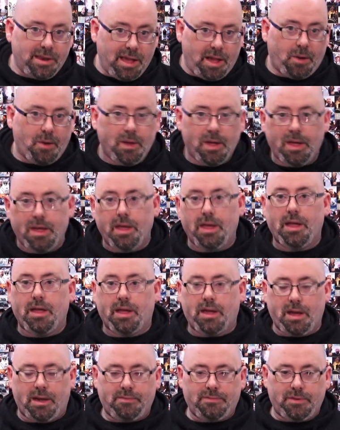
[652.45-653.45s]
Now,
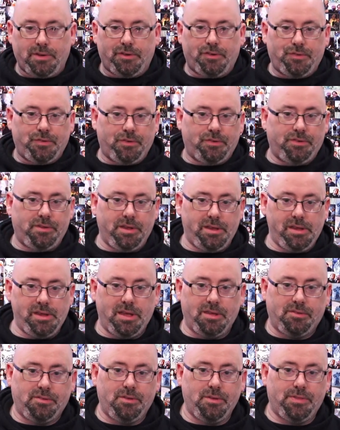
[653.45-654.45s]
coverage for
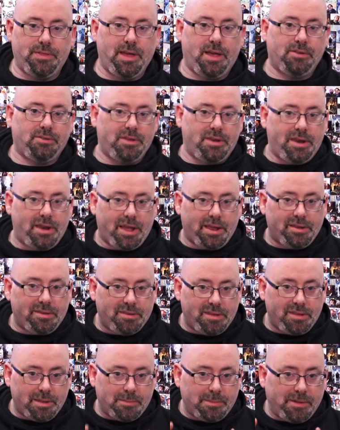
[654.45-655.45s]
CES
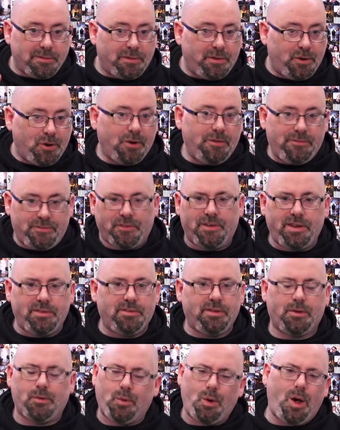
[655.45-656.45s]
2019. My good
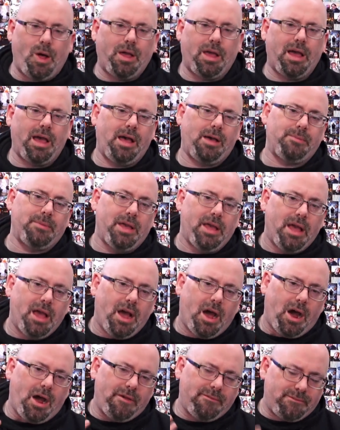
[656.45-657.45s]
friends at Qualcomm
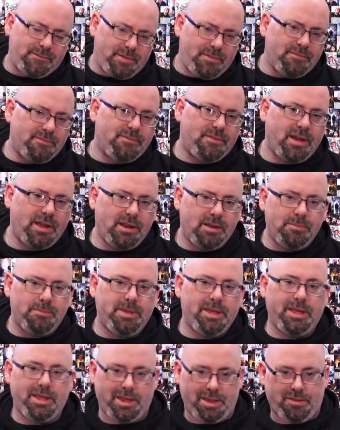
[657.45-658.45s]
have invited
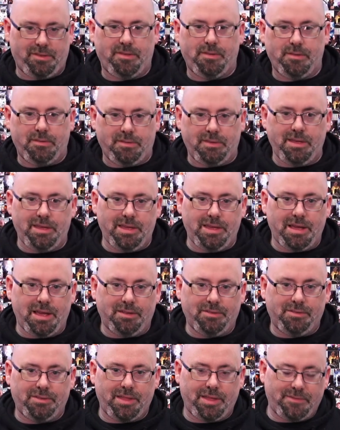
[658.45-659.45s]
me to
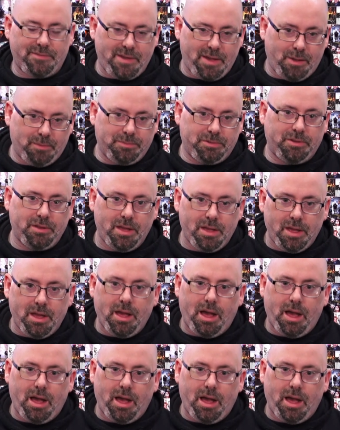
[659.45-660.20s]
CES. They've helped.